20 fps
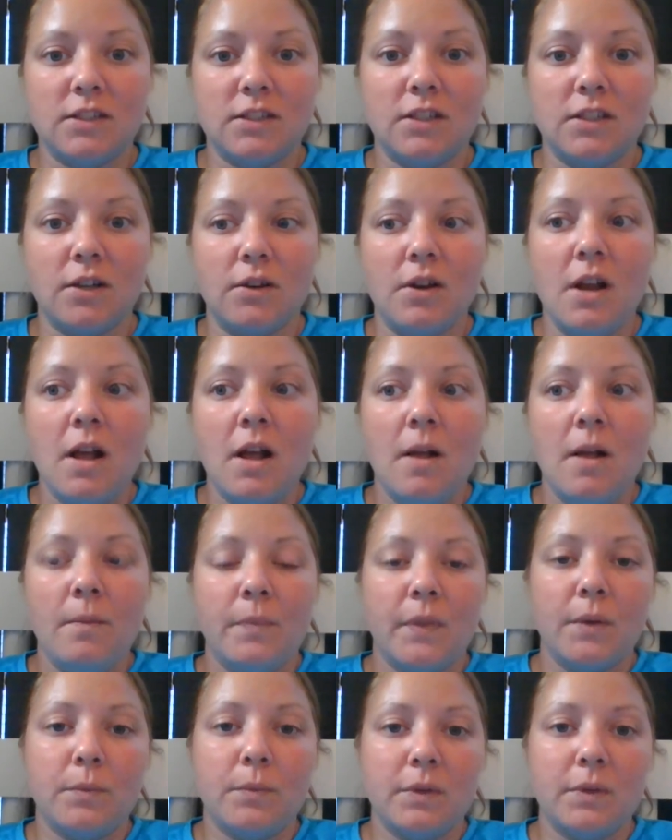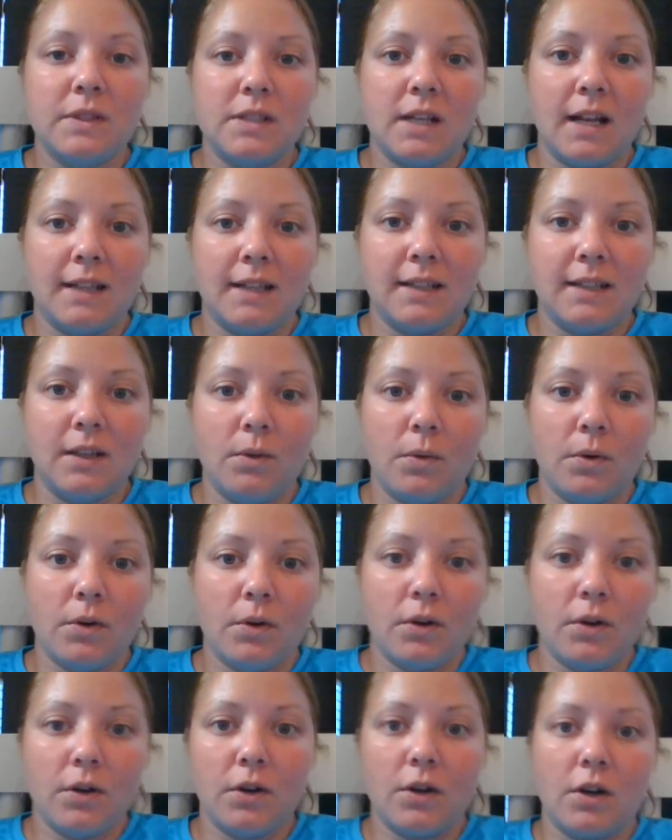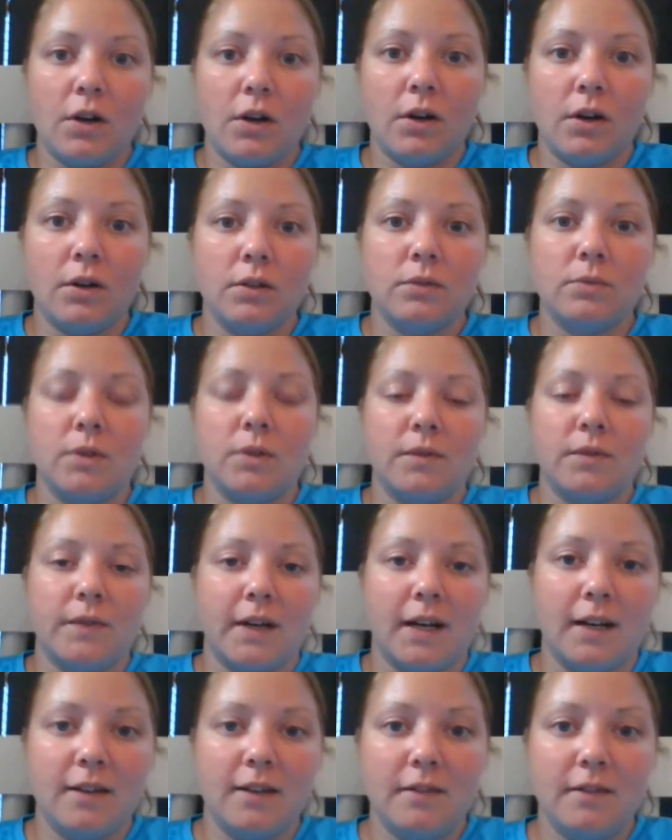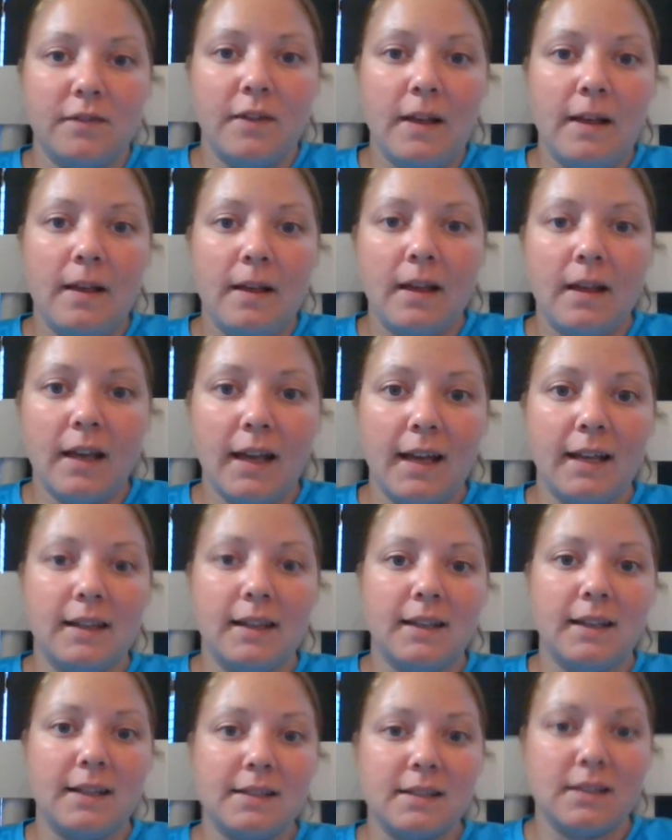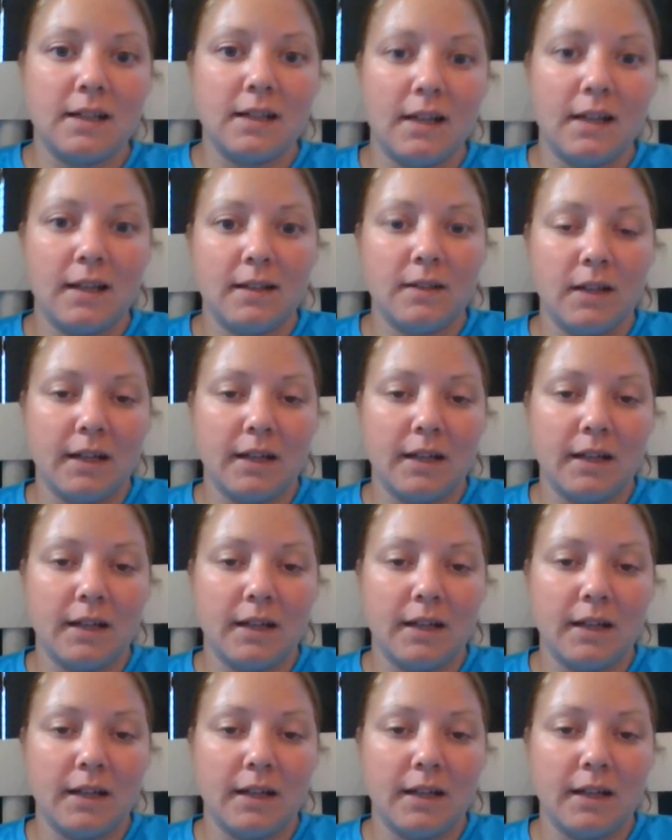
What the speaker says: So the ones that I did order are called Revive, and that's not